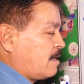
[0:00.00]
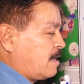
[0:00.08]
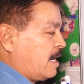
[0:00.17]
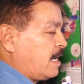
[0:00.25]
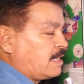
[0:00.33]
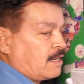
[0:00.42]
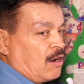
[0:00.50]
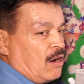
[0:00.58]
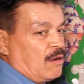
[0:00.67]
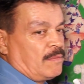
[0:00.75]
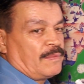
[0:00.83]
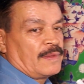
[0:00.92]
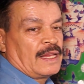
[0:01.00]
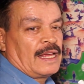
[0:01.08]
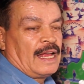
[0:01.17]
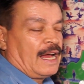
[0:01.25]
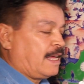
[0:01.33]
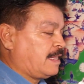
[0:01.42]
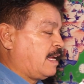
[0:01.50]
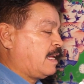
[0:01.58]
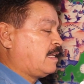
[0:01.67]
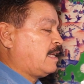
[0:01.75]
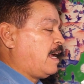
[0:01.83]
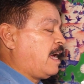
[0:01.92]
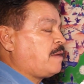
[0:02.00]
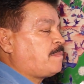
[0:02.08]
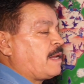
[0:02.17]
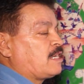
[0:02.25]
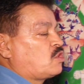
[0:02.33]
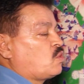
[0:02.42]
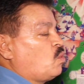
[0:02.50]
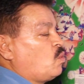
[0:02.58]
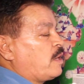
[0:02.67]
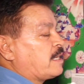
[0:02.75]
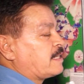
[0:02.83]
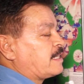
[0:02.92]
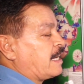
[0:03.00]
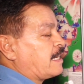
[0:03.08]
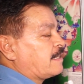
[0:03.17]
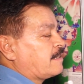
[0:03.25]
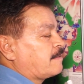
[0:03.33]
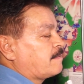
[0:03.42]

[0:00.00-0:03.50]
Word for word: 8 come, and then 8 plus 2 is 10.